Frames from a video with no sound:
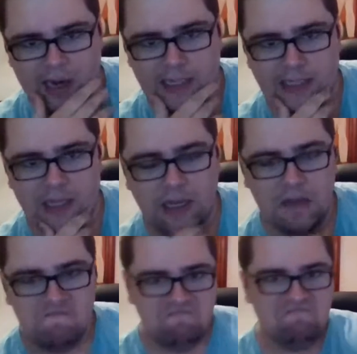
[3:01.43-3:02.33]
analyzing
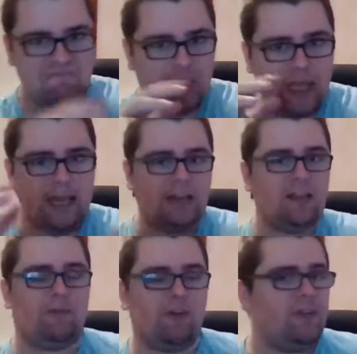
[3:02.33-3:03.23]
you
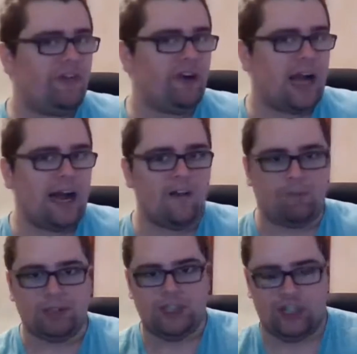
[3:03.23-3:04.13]
know, from different kind
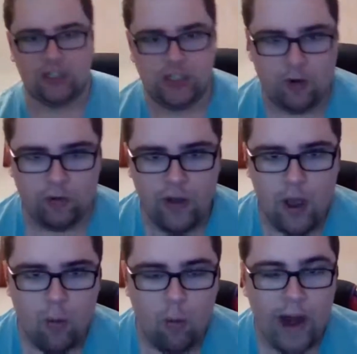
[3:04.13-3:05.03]
of positions of
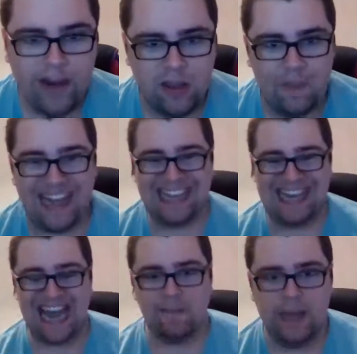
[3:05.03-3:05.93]
where the debate
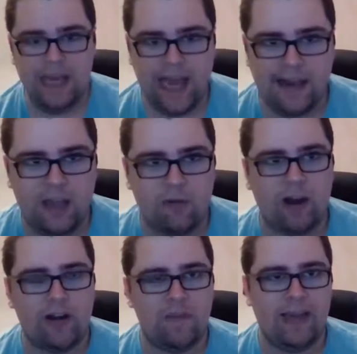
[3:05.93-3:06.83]
can be heading and
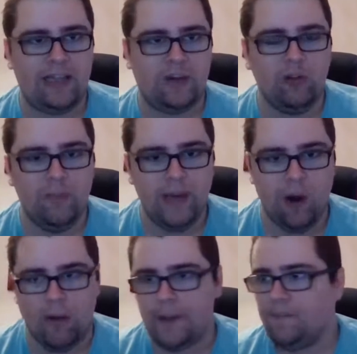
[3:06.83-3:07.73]
where the debate could be
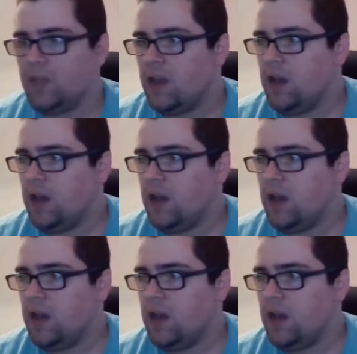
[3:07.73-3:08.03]
going.